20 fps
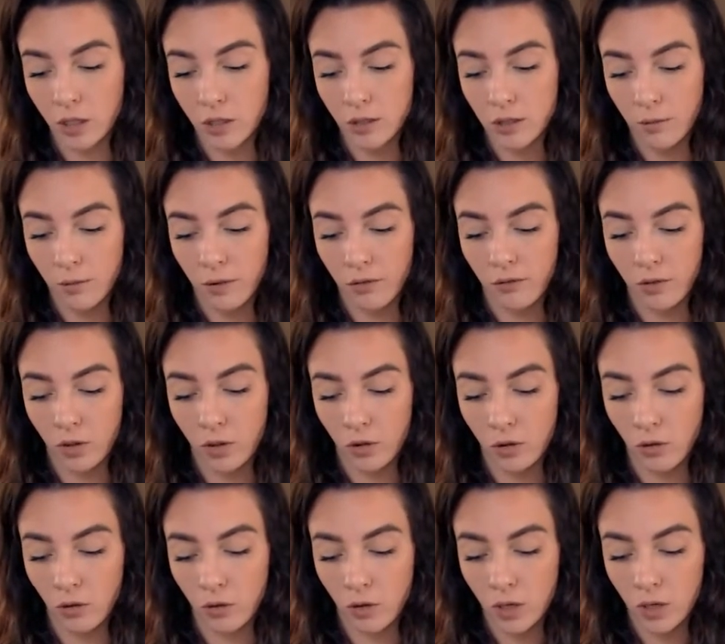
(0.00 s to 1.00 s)
Some of
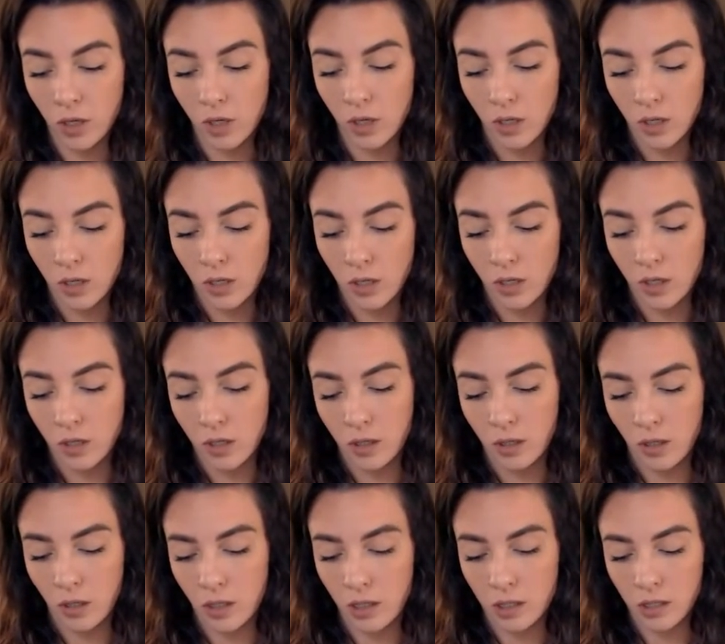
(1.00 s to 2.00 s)
you,
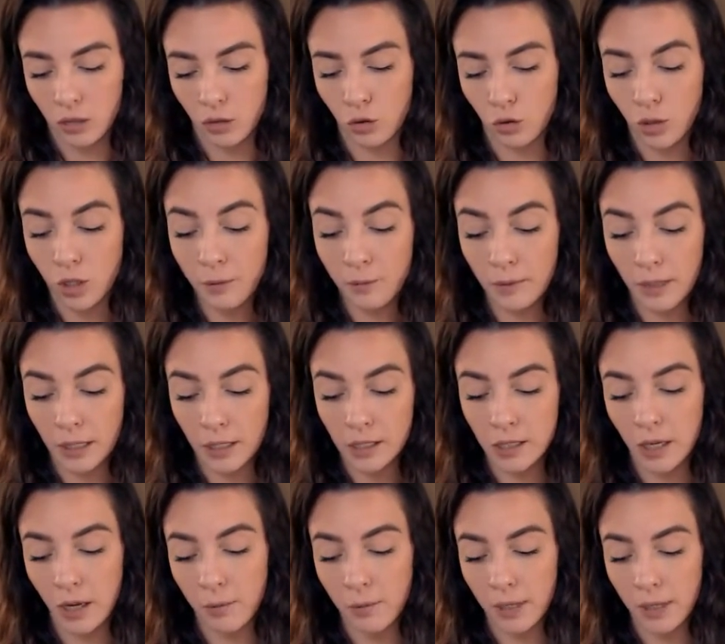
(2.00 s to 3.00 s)
there is a trip
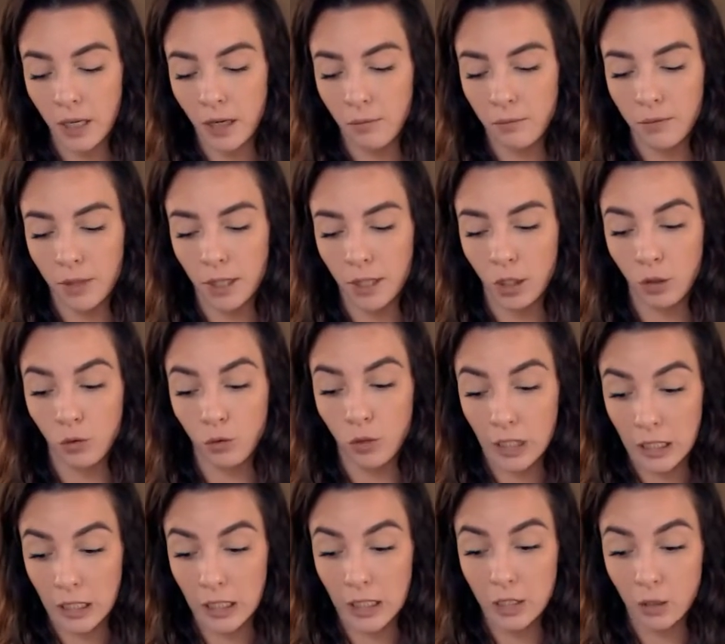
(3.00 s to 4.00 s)
that's coming up that you
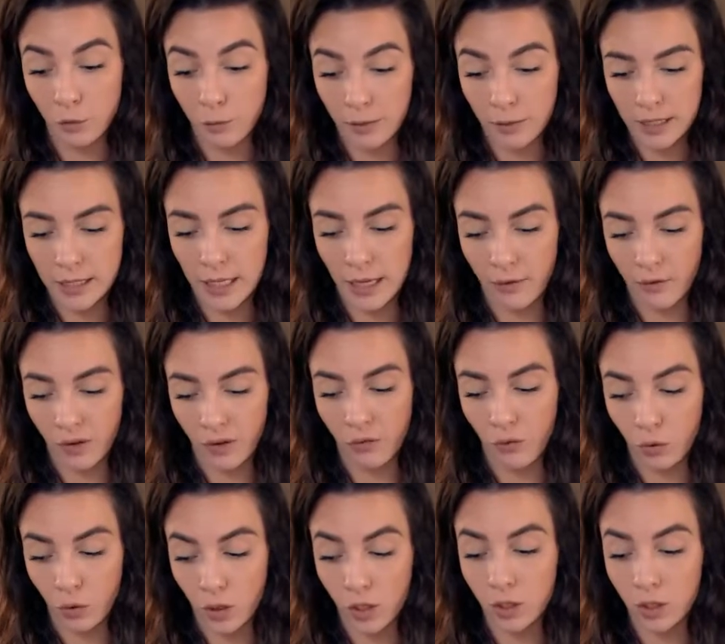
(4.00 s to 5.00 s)
need to be saving
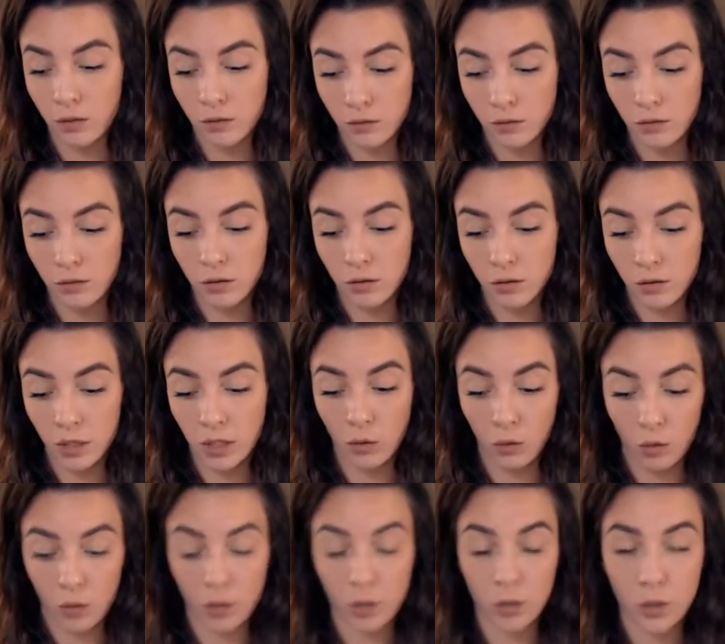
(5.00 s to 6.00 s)
for in
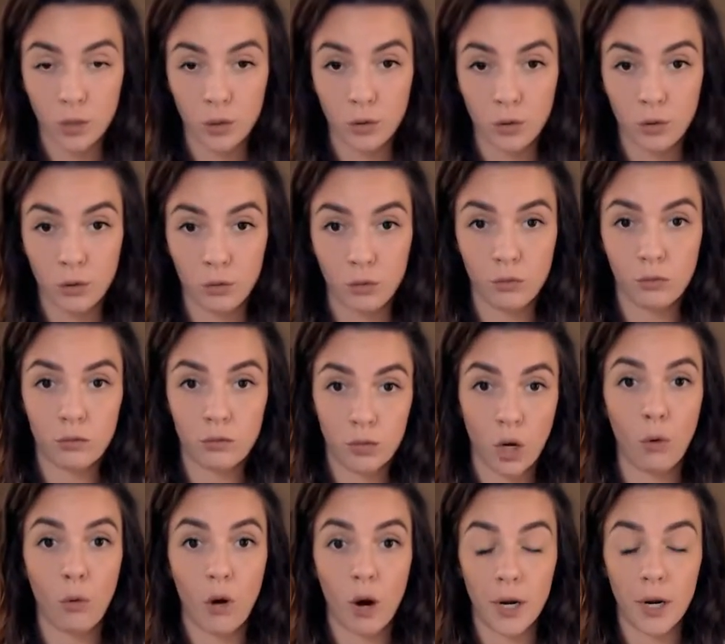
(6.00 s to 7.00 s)
order to
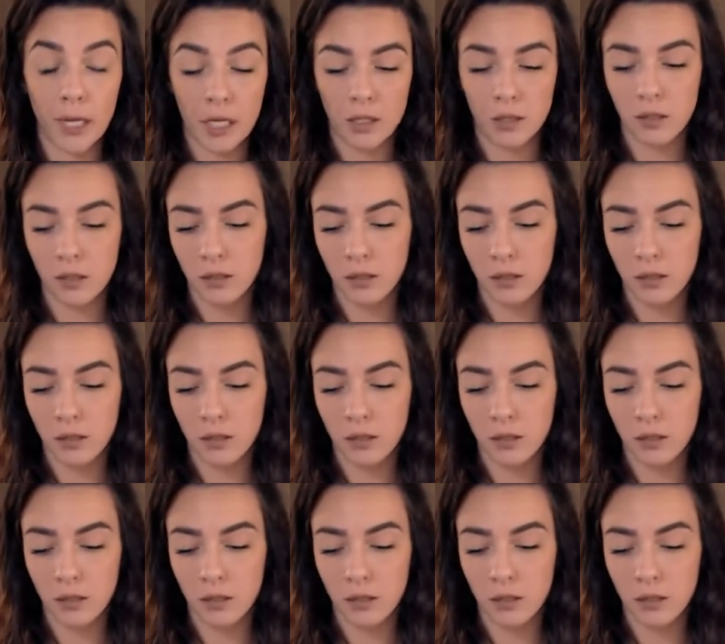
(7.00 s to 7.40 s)
go on it.